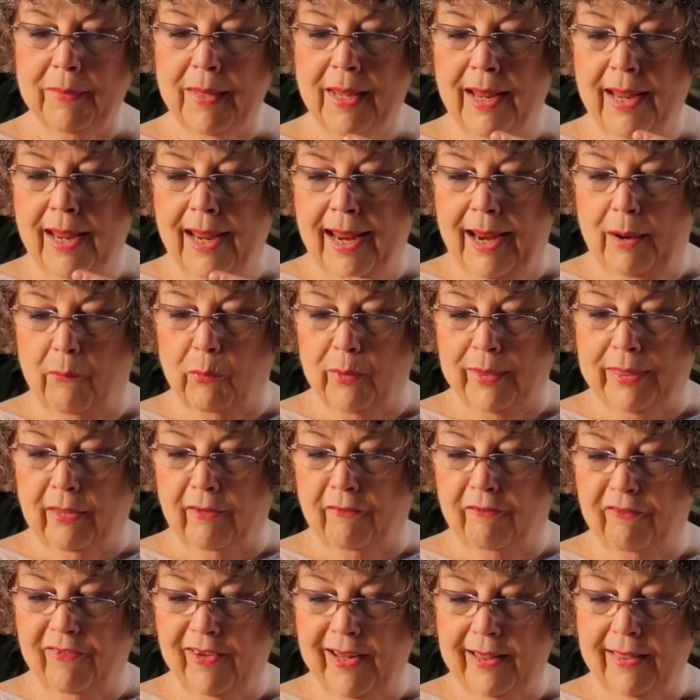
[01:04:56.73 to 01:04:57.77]
And with the
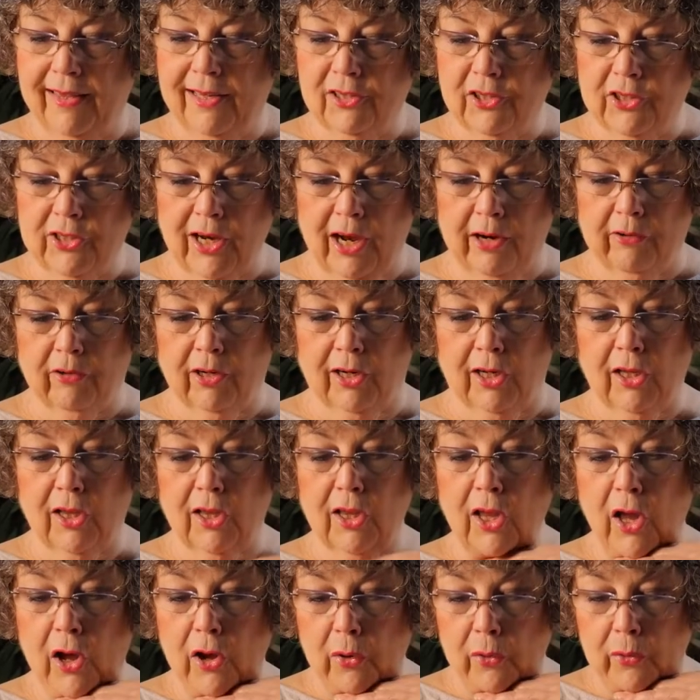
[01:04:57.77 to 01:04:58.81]
fifth chakra
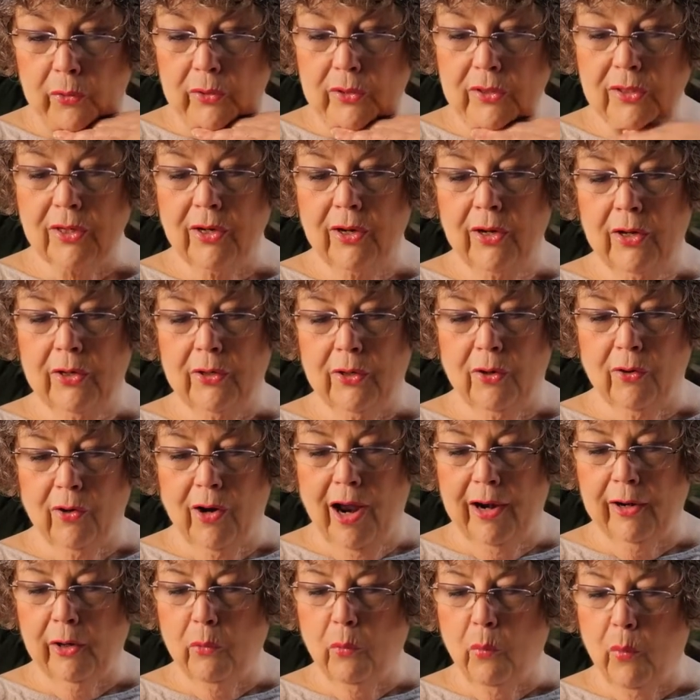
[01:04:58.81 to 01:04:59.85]
closed, you're
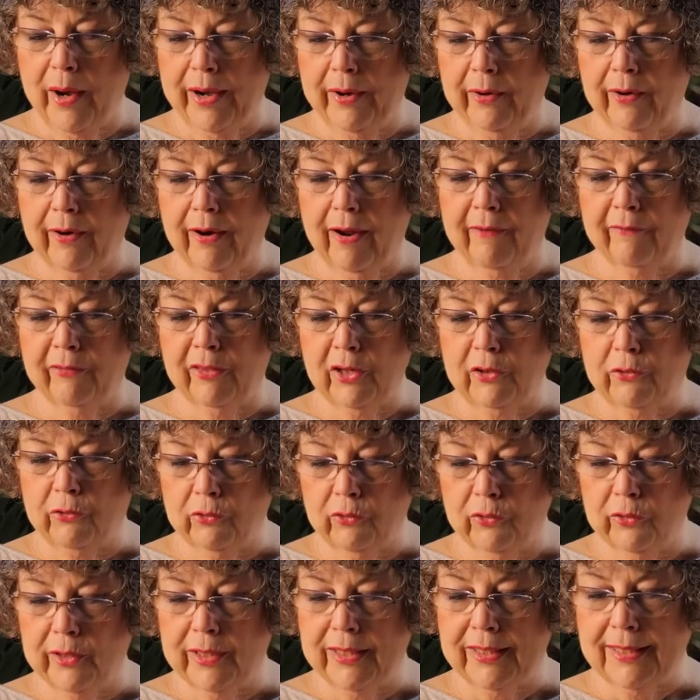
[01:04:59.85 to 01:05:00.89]
unaware of the
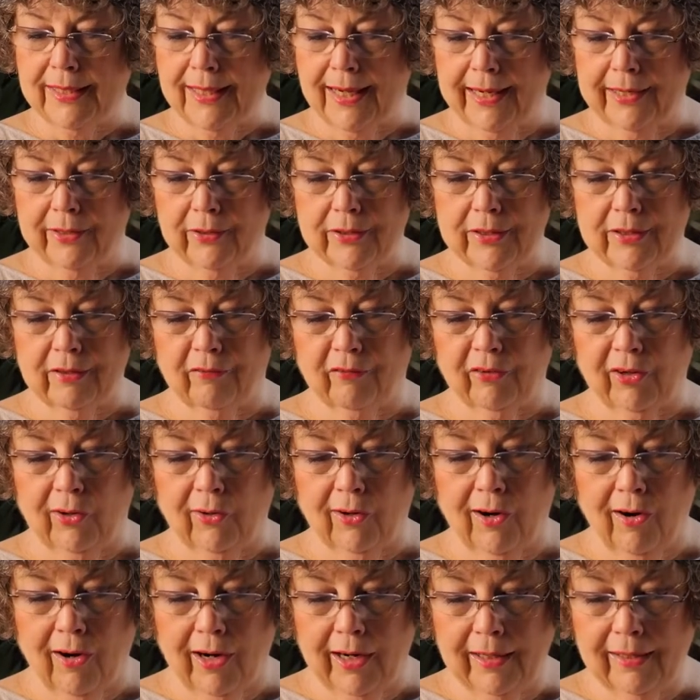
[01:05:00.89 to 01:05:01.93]
true desires of your
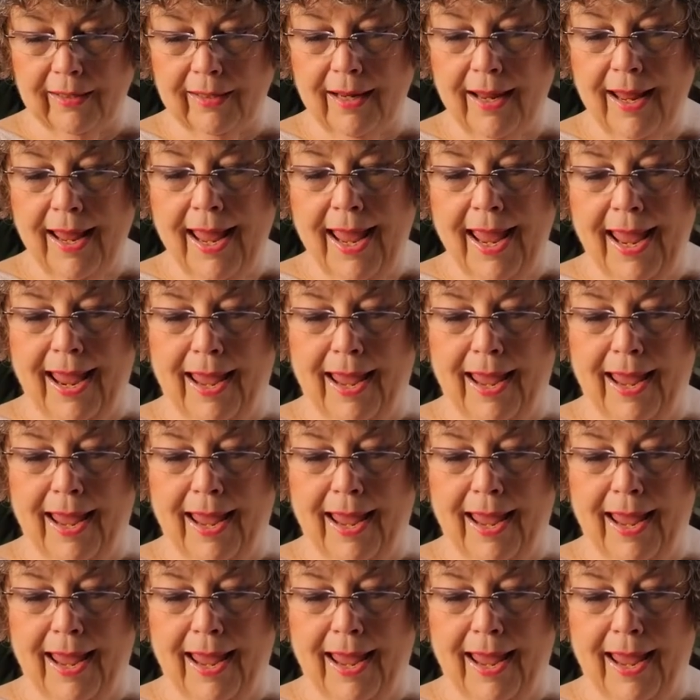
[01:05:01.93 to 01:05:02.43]
heart and